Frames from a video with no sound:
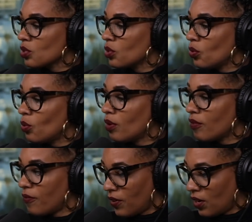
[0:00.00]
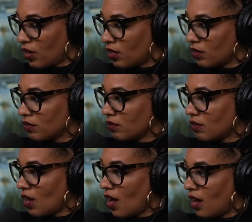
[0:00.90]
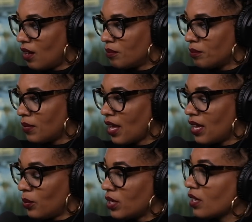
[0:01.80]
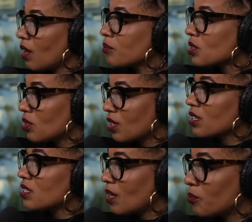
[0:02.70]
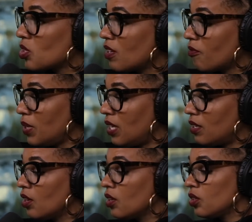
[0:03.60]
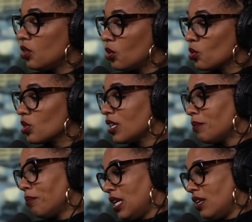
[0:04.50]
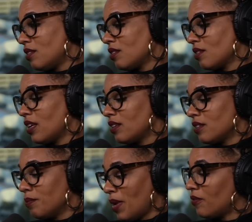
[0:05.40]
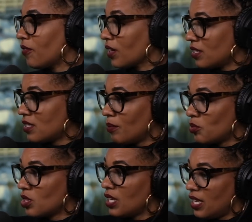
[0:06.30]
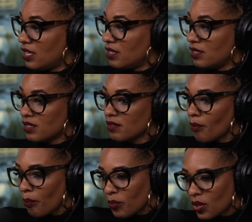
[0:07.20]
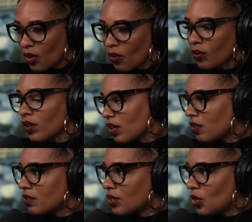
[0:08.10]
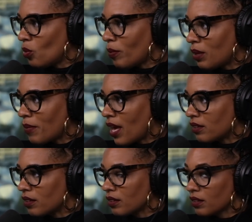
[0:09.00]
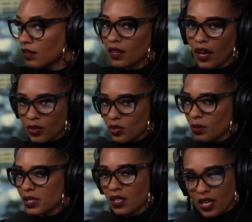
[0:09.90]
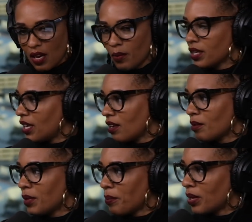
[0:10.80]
to fur, um, and when it comes to the consumption of meat, usually meat that is meant for consumption is you know, killed in a humane manner. I know somebody's gonna oh. come get on me oh,